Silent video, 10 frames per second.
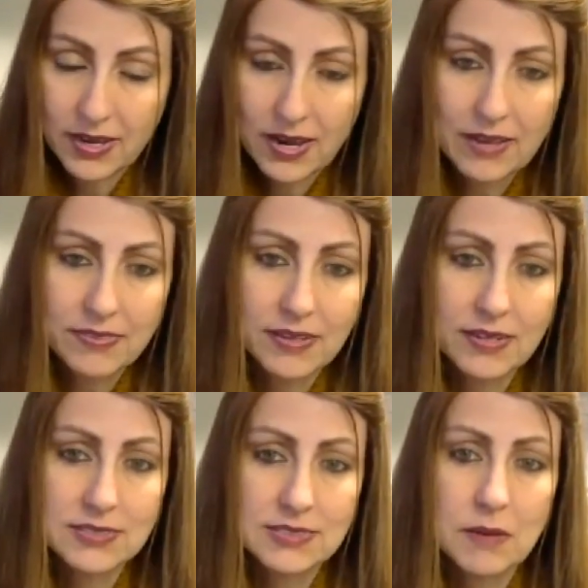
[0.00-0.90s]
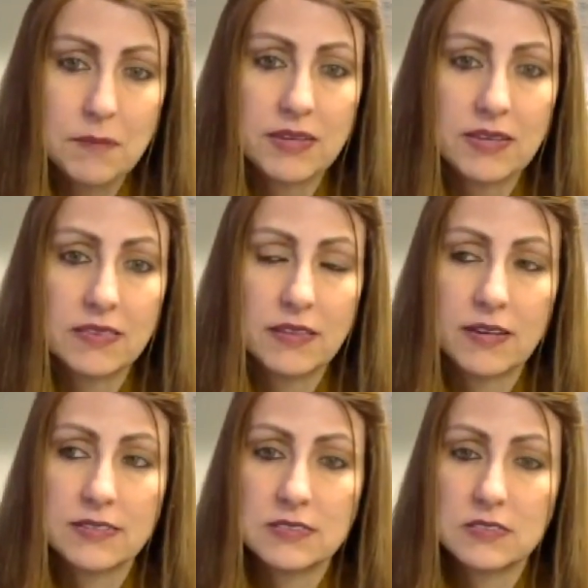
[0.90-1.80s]
I think it's something that
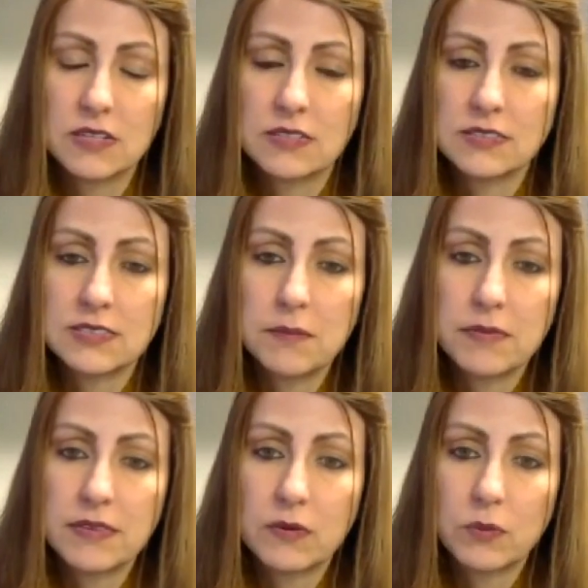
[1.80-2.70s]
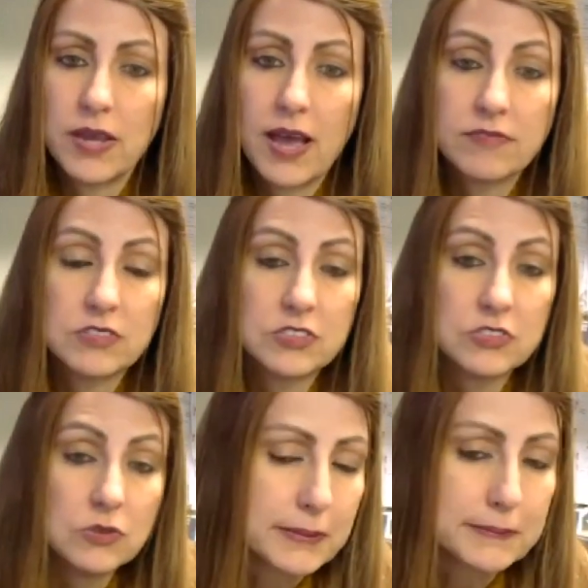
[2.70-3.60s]
is something that we have to do.